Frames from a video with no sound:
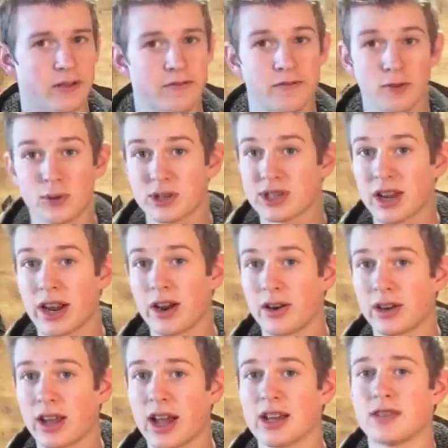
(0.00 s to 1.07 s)
forced
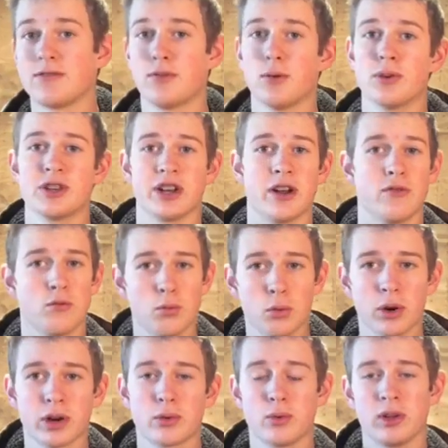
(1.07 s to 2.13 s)
air gas forge, and I've
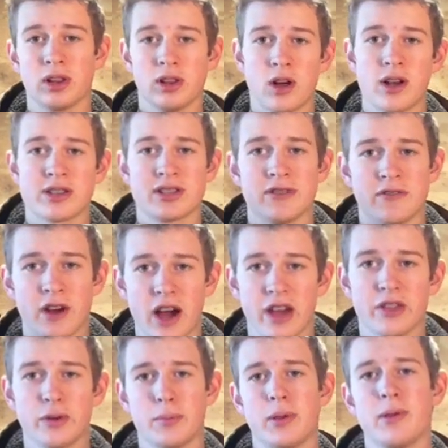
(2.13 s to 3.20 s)
worked with lots of
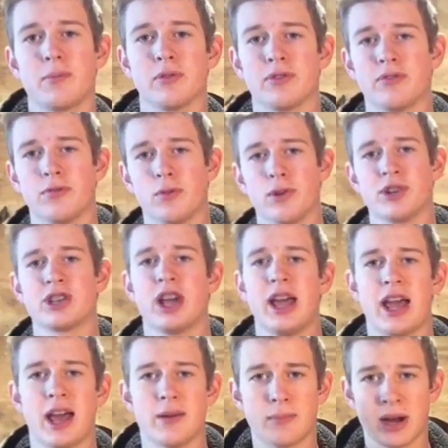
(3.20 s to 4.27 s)
other people's forge,
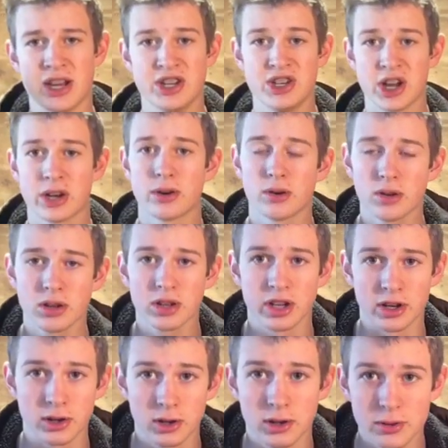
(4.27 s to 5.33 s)
and my general
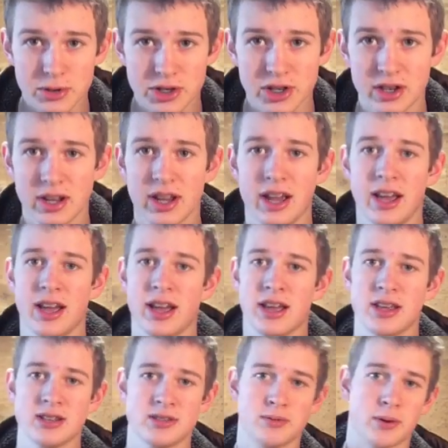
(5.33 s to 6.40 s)
conclusion
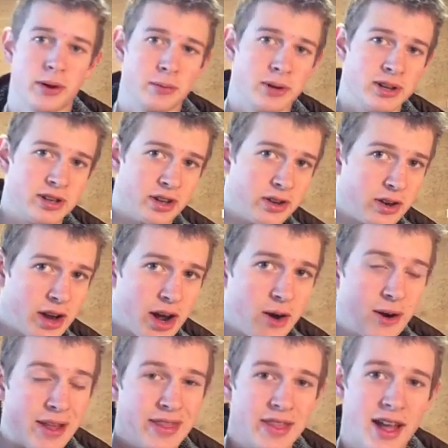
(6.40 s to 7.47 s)
is what I'm going to tell you
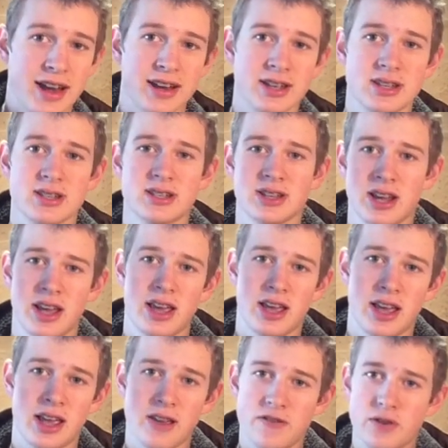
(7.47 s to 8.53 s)
now, and that is,
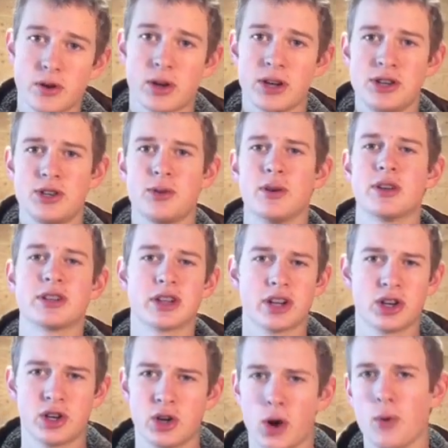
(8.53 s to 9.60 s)
if you can do it,
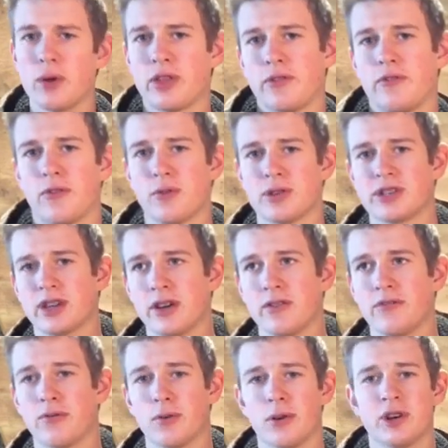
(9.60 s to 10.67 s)
go with the forced air
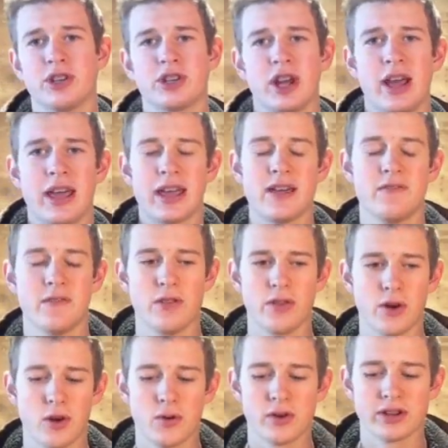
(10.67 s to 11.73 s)
forge. Even
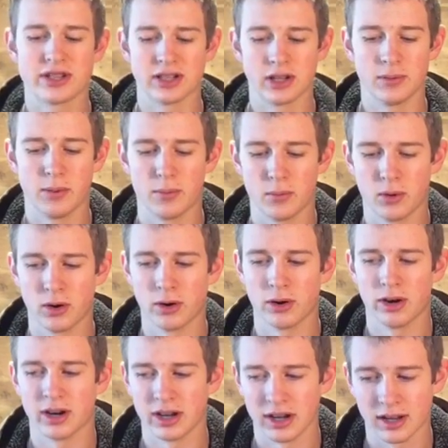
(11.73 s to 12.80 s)
though it's a little bit more